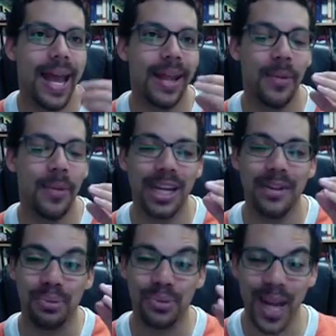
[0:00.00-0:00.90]
and that we
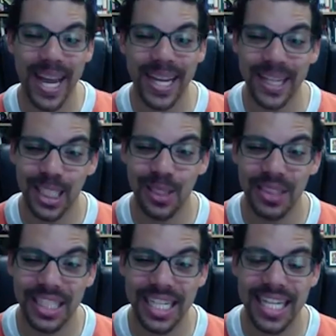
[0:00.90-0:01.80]
can pray
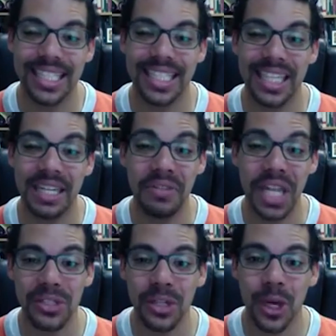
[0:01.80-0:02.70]
continually and to give
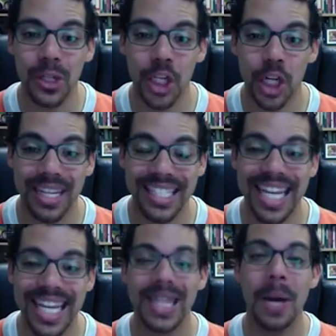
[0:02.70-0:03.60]
thanks in all
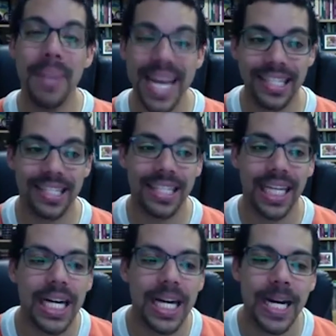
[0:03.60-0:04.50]
circumstances in the midst
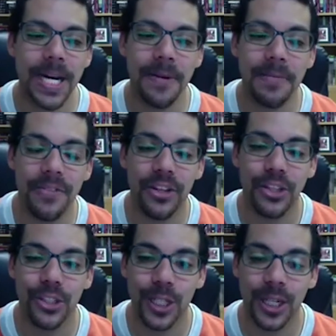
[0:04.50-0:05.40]
of the
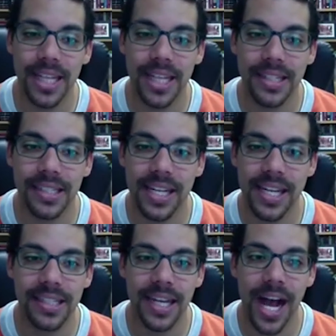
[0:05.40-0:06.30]

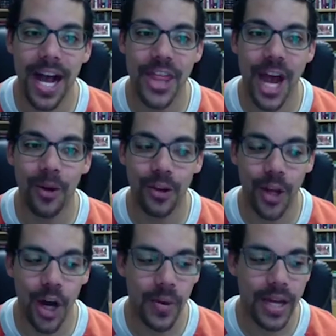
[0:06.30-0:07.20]
circumstances that
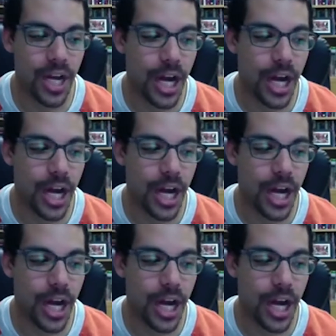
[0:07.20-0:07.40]
we're going